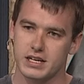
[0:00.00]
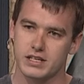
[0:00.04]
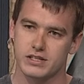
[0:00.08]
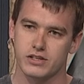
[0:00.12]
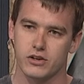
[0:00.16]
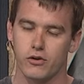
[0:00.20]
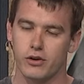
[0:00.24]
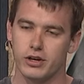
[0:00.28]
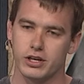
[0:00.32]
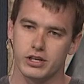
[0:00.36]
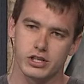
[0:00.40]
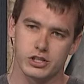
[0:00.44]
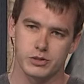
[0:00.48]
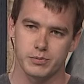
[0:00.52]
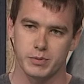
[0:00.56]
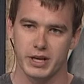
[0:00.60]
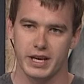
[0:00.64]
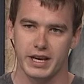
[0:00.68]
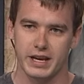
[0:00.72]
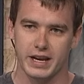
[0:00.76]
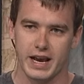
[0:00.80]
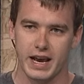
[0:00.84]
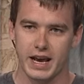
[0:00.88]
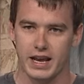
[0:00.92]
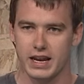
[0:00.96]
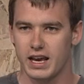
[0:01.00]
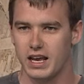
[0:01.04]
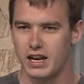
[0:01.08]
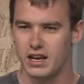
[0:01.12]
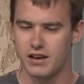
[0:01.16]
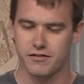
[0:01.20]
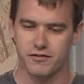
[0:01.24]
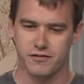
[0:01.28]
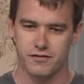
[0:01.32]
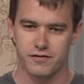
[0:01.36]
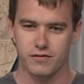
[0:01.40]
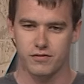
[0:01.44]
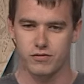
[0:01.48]
that it's going to display it at, and
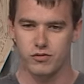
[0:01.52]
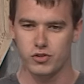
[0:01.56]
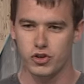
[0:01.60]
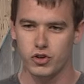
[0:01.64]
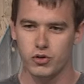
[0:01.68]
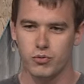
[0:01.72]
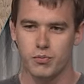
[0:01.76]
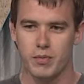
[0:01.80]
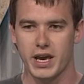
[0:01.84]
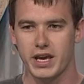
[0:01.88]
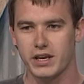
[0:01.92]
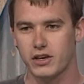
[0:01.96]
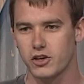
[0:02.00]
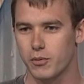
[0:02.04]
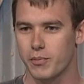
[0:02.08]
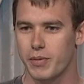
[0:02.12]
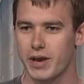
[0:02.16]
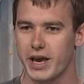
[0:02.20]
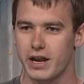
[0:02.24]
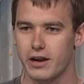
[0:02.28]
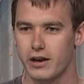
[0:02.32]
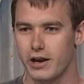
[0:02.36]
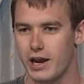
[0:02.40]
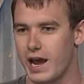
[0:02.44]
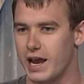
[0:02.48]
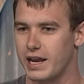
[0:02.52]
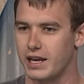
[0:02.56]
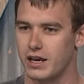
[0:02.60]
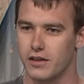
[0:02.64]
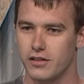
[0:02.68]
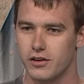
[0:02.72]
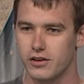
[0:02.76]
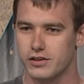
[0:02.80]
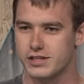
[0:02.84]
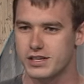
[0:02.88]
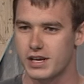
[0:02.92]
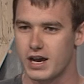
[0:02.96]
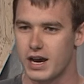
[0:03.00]
if you make your banner any
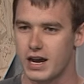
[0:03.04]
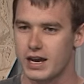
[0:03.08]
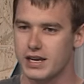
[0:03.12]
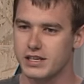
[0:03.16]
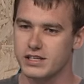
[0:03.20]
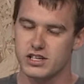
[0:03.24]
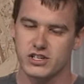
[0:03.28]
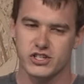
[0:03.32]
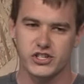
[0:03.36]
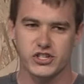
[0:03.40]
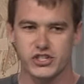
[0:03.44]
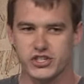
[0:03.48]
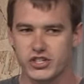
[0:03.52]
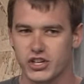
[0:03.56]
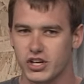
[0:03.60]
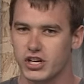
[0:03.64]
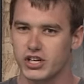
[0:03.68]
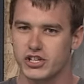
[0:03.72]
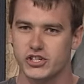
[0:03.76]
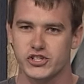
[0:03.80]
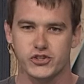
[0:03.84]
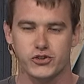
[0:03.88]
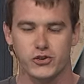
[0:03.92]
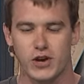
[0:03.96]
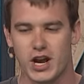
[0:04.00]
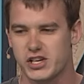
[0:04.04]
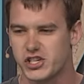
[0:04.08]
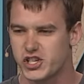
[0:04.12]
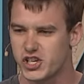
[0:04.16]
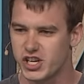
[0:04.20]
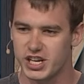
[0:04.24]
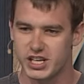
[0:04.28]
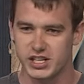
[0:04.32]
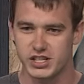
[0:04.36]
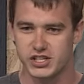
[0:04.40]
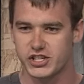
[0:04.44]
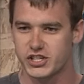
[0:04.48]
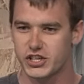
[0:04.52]
other size, it's just going to stretch
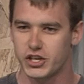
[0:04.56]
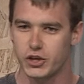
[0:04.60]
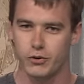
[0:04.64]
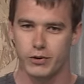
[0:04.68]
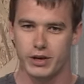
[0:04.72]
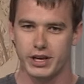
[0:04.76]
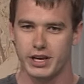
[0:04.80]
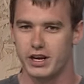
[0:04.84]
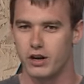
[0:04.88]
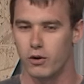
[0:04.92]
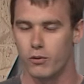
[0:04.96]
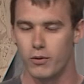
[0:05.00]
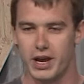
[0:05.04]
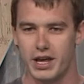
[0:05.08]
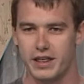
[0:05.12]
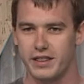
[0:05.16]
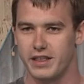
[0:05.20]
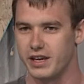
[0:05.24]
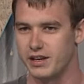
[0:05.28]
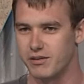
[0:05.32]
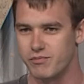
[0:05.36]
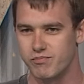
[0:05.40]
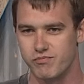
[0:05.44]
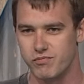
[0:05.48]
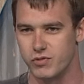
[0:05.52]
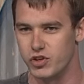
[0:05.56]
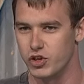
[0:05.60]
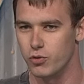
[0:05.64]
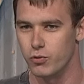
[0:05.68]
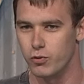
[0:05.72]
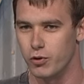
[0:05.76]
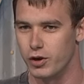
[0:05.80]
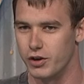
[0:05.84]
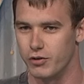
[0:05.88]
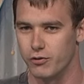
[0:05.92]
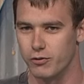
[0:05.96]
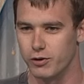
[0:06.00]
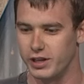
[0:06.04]
it and skew it in a way that you
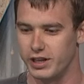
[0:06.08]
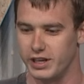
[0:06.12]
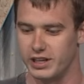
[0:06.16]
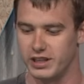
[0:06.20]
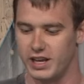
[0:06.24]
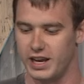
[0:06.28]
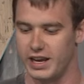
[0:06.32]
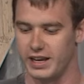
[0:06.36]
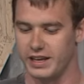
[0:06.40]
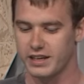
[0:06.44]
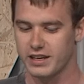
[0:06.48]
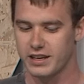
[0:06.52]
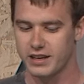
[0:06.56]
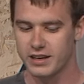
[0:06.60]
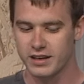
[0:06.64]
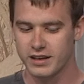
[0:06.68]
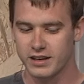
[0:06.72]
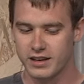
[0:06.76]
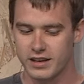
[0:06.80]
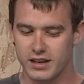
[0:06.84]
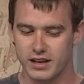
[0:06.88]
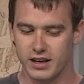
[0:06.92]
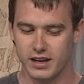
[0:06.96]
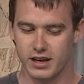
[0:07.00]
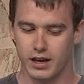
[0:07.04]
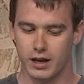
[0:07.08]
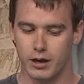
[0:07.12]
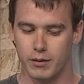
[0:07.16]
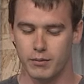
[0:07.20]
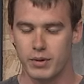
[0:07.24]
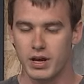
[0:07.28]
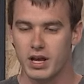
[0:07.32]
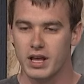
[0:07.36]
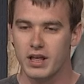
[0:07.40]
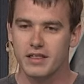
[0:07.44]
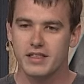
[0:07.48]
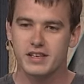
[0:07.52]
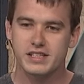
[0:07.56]
wouldn't really like.
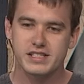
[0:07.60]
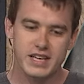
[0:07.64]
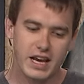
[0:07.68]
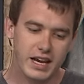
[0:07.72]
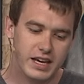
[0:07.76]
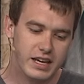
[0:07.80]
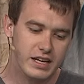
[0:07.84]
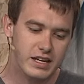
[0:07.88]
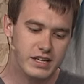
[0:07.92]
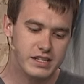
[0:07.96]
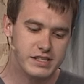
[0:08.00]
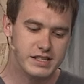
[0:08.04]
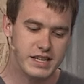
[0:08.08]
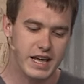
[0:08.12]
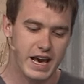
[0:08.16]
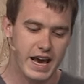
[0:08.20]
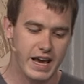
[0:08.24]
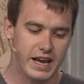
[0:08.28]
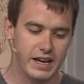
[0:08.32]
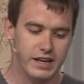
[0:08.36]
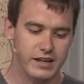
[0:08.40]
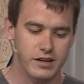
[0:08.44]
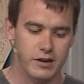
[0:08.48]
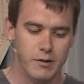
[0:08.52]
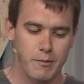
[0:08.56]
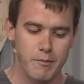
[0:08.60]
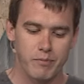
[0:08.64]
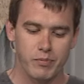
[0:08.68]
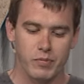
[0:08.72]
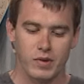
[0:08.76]
The second is that